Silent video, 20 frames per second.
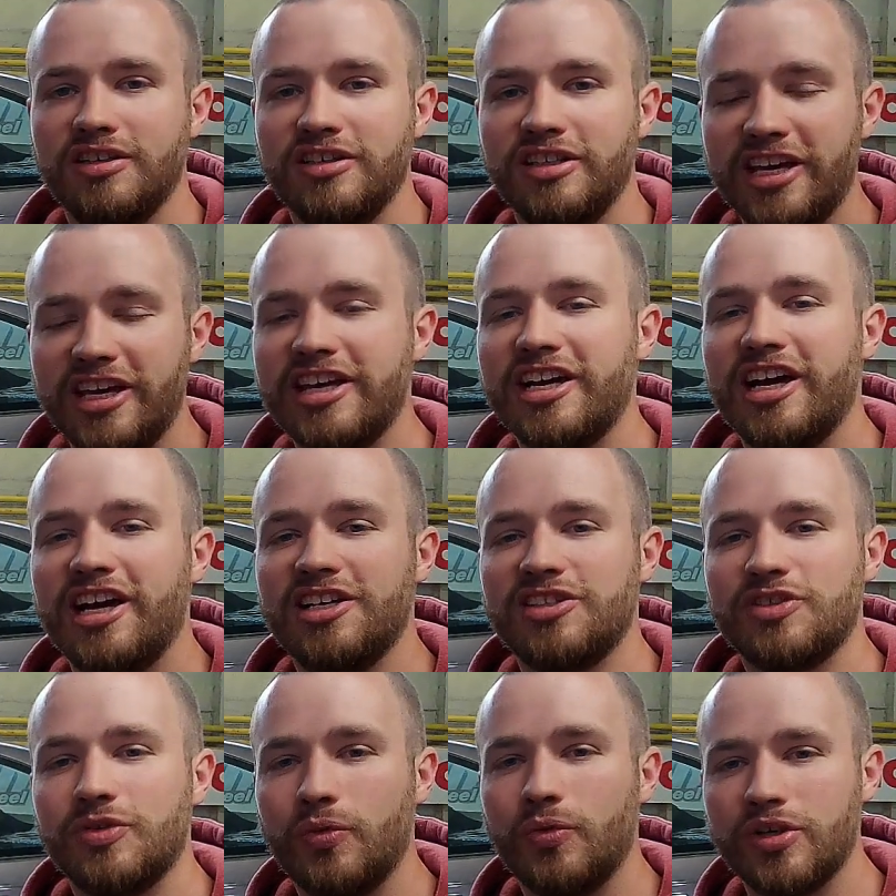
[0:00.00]
Hey
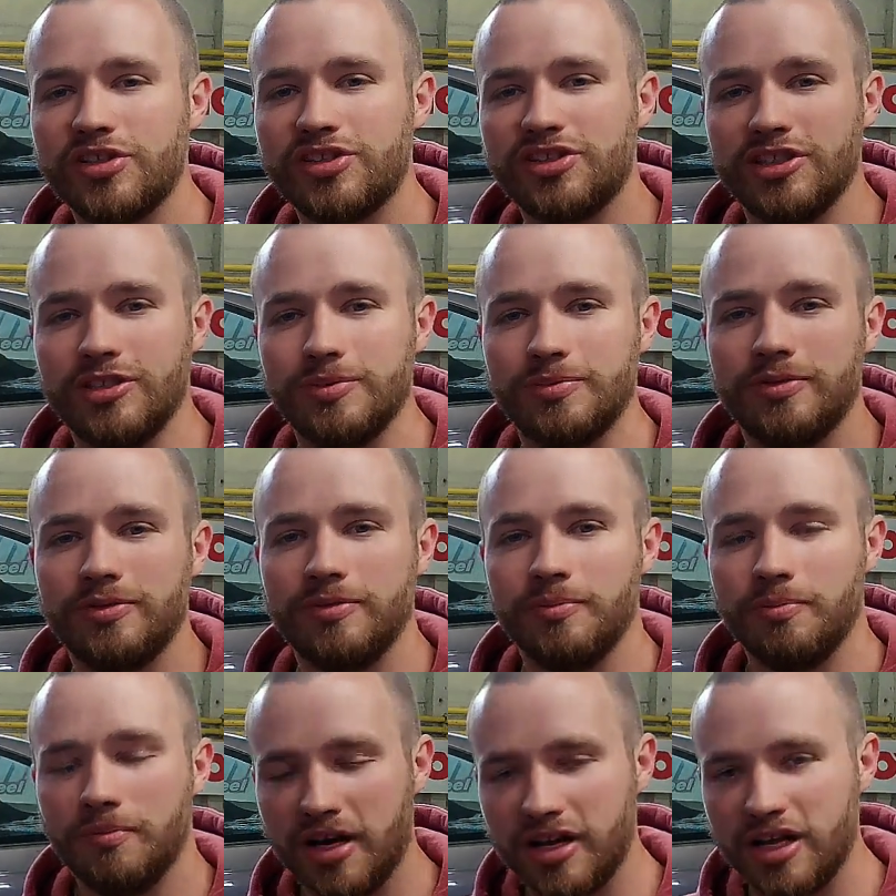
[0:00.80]
guys, what's up?
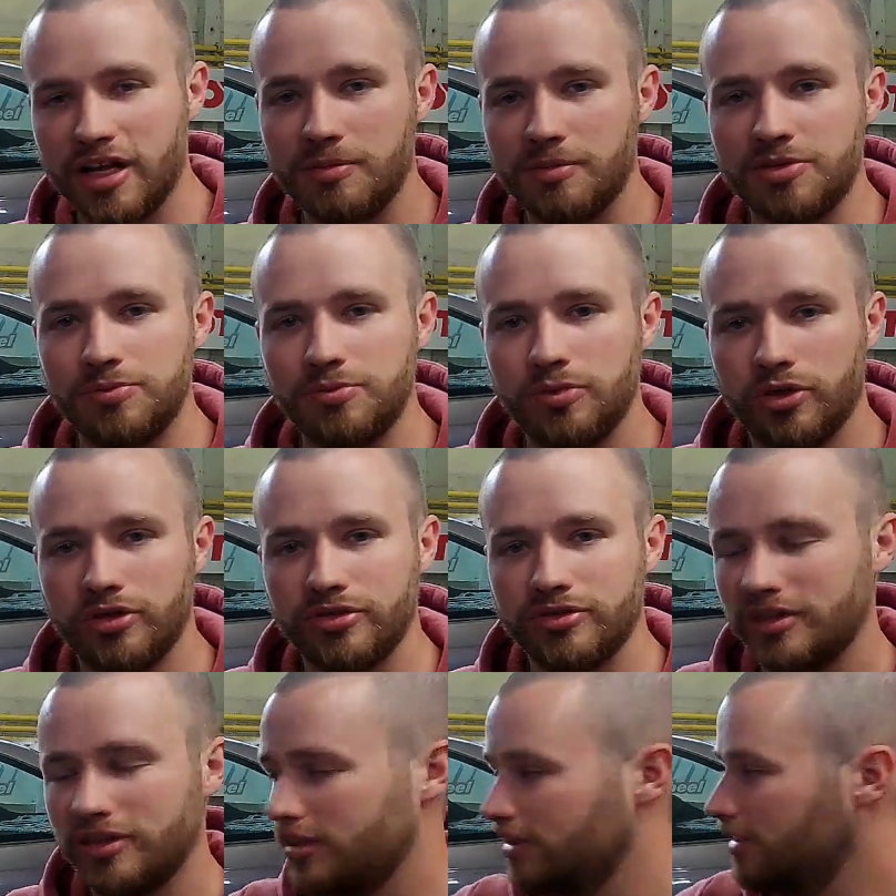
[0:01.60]
My name is
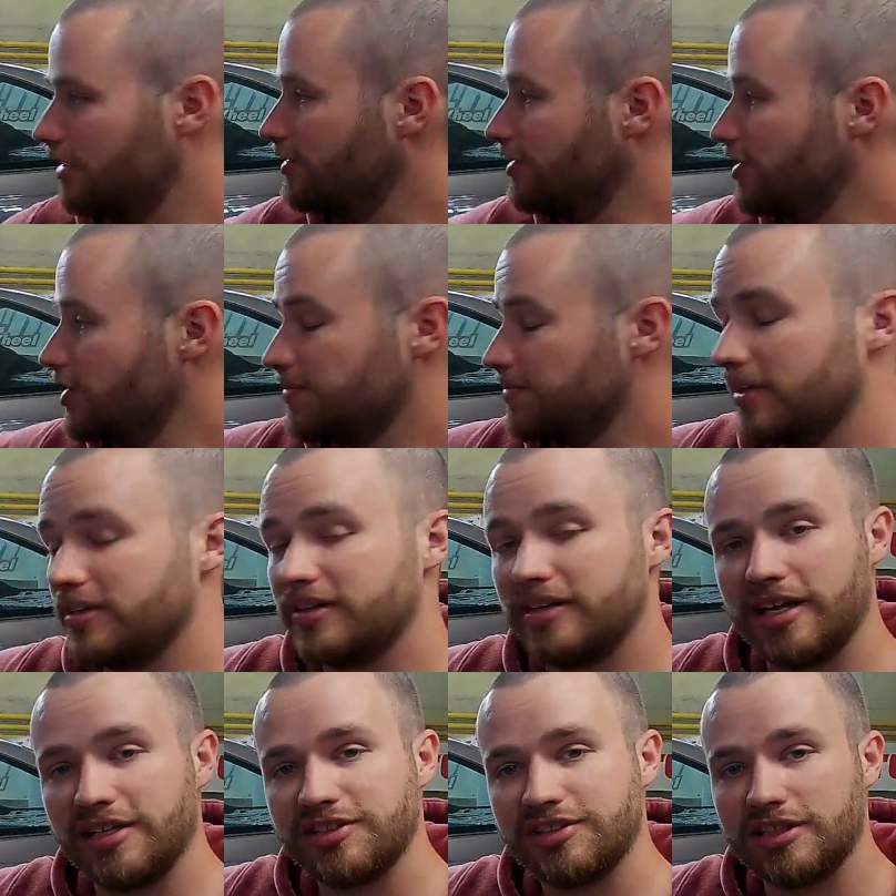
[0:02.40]
Bjorn and this is my
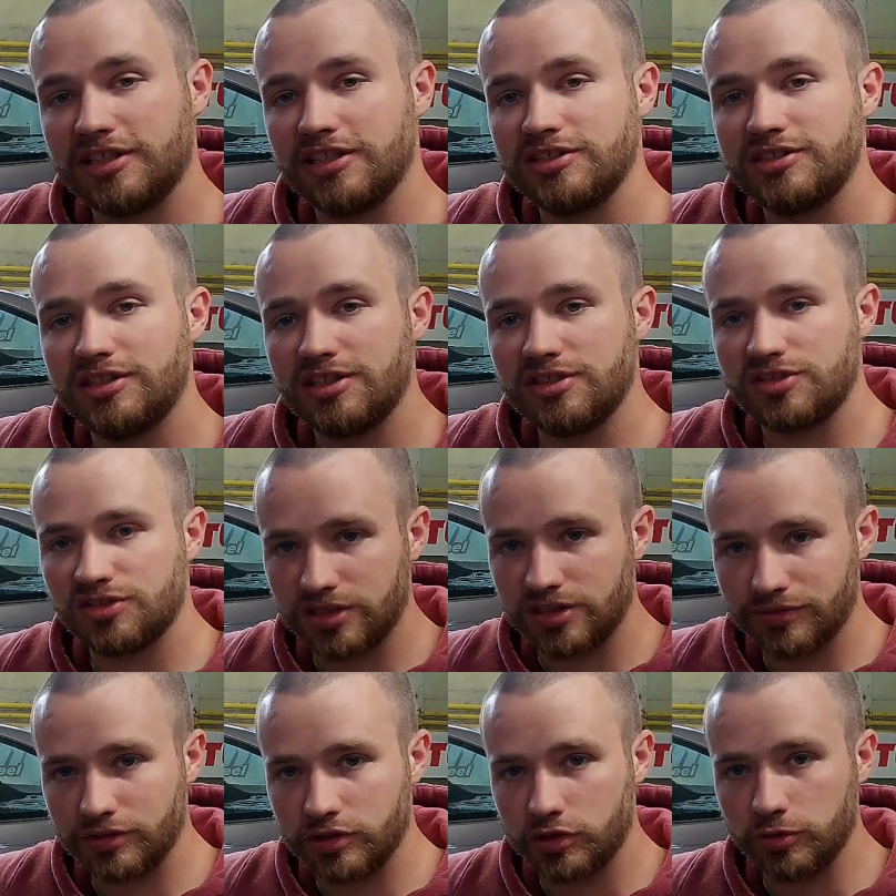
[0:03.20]
1998
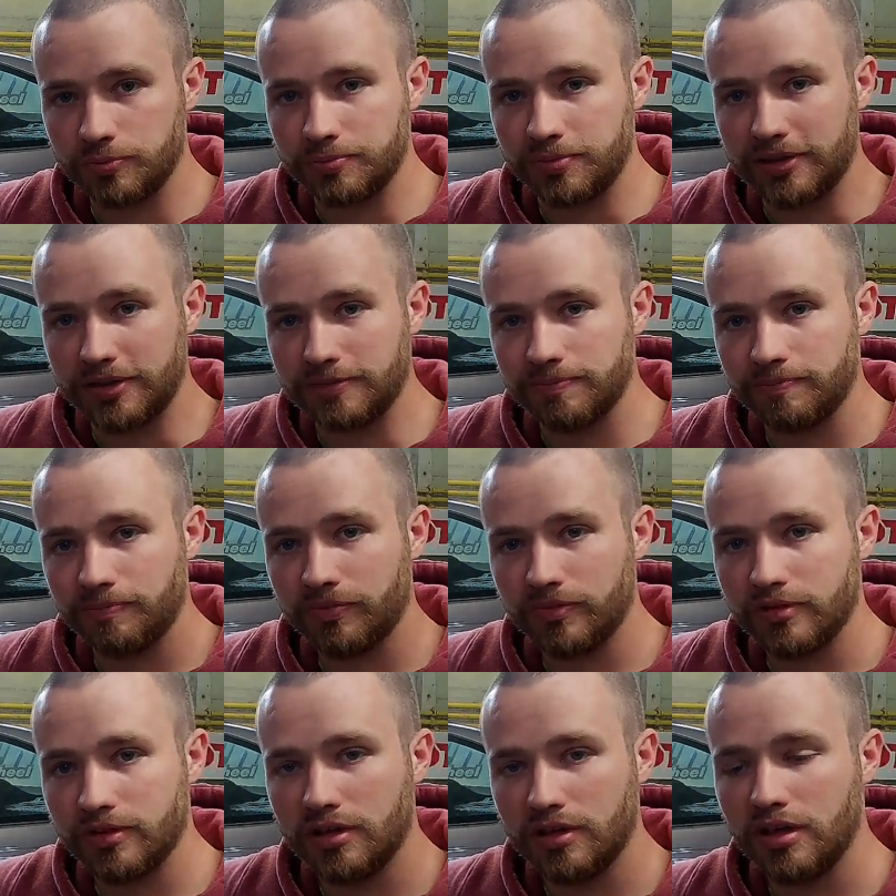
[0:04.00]
Civic Coupé.
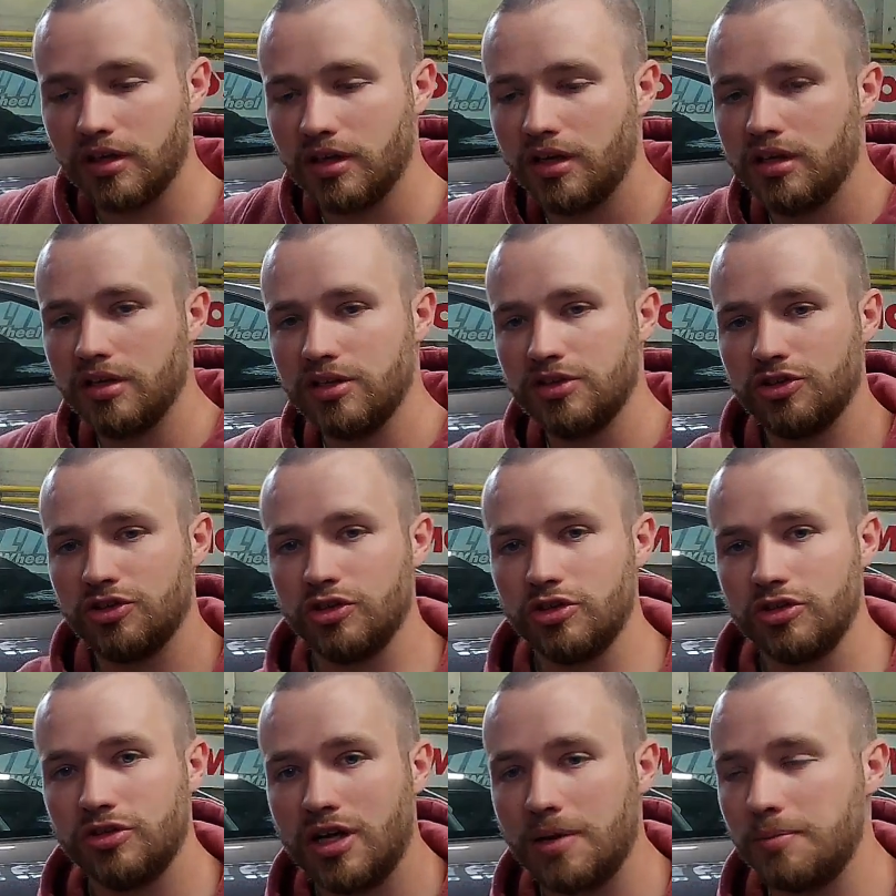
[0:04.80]

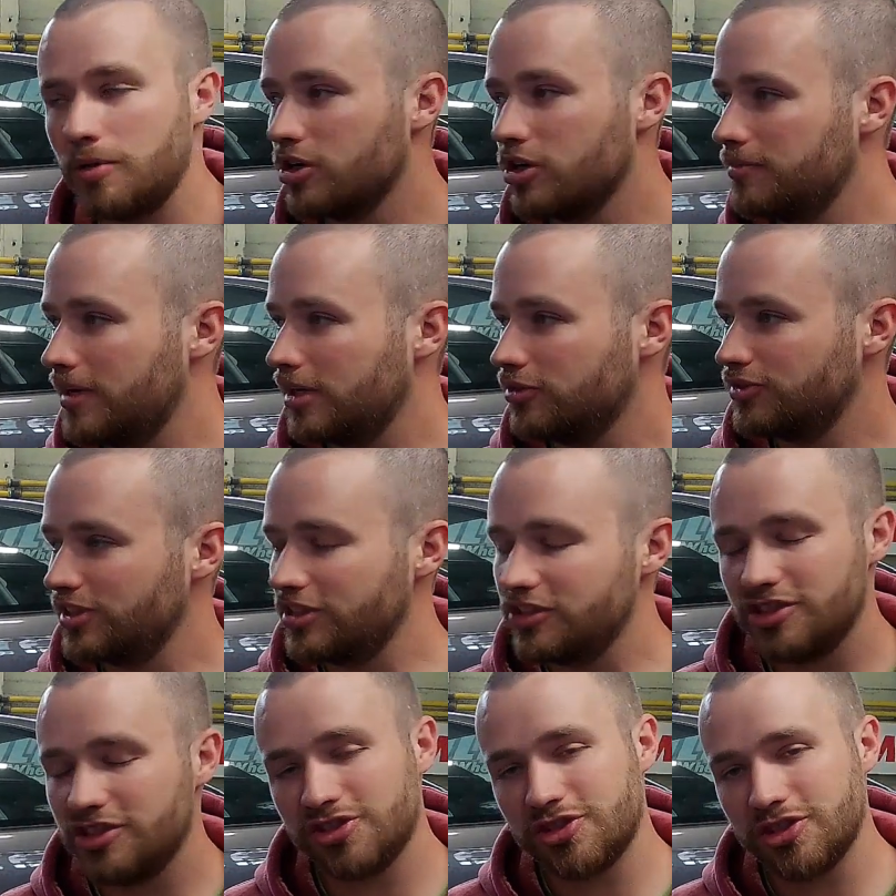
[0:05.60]
So I bought it about 10
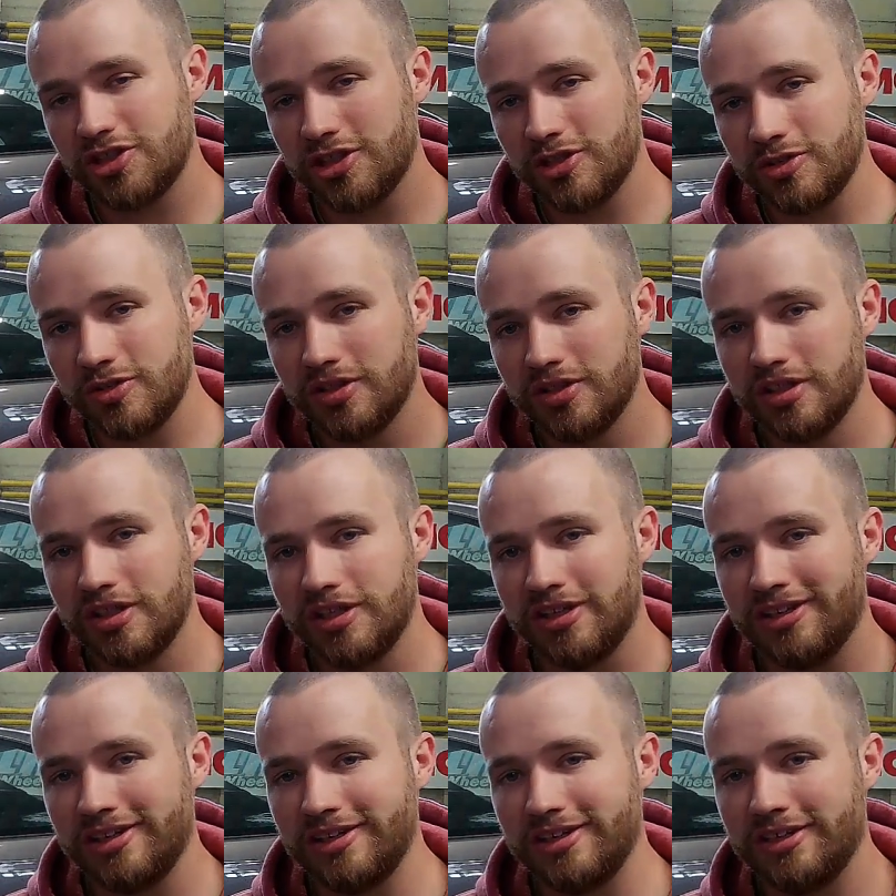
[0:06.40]
years ago.
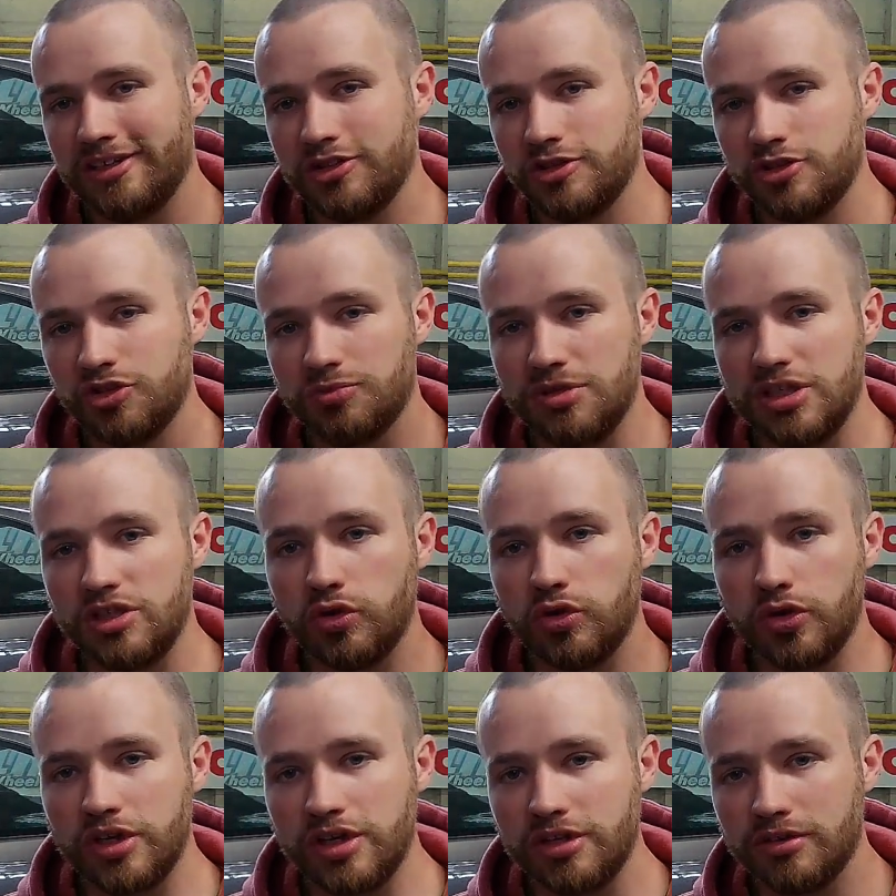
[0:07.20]
It used to be
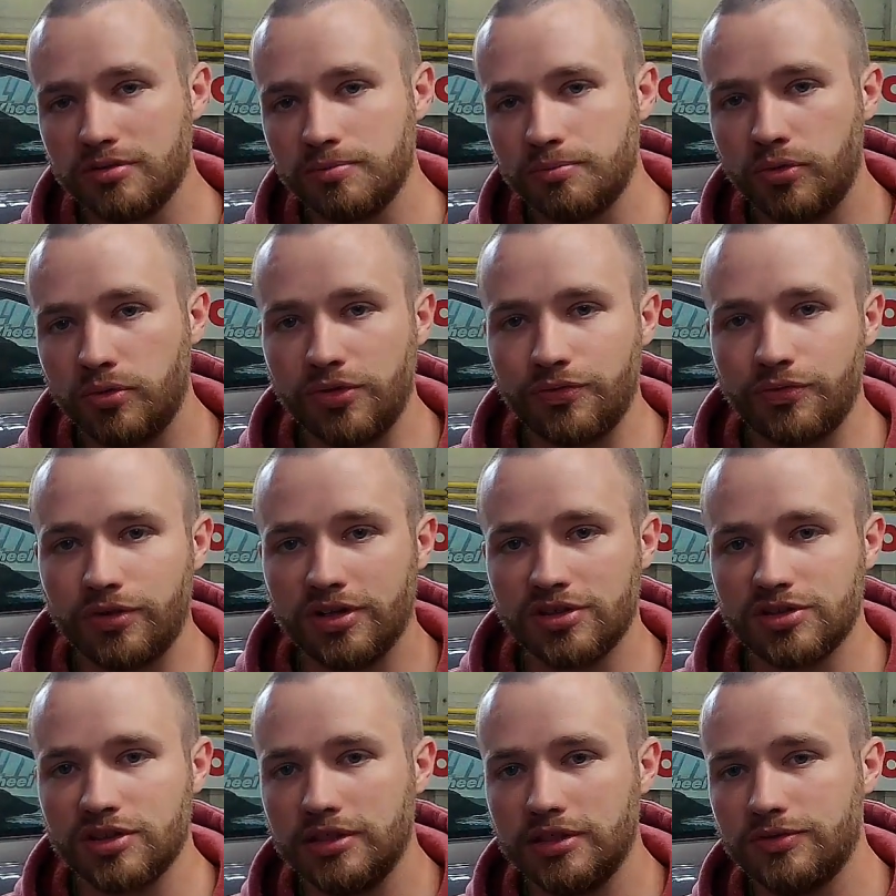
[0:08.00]
green,
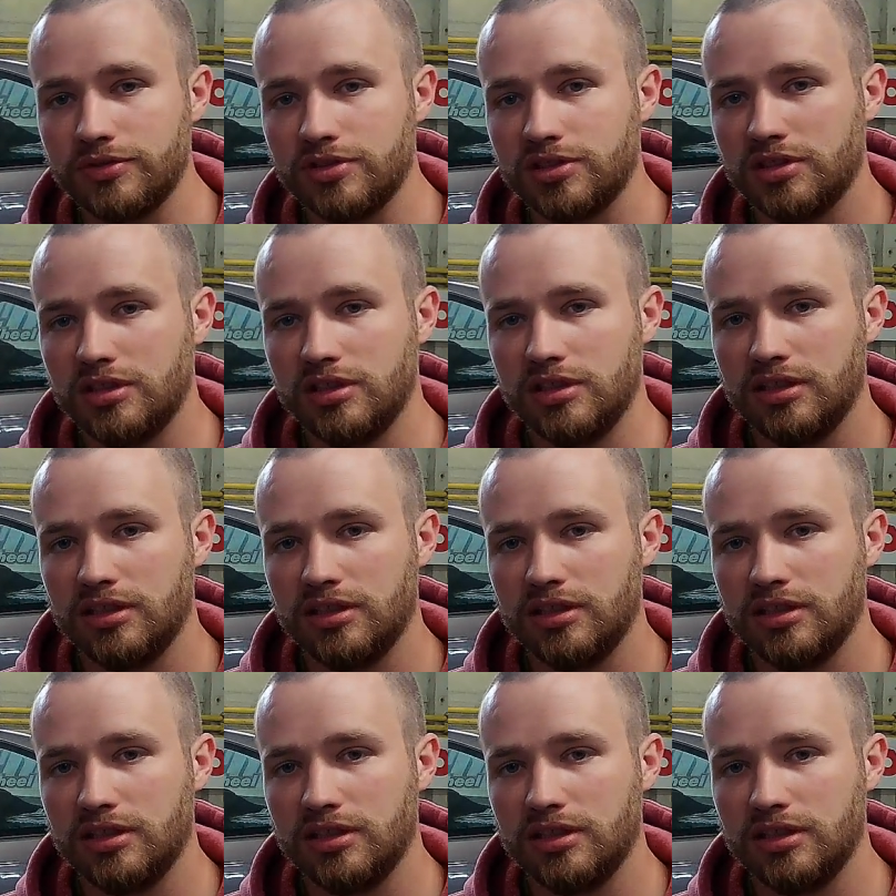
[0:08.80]
pre-facelift.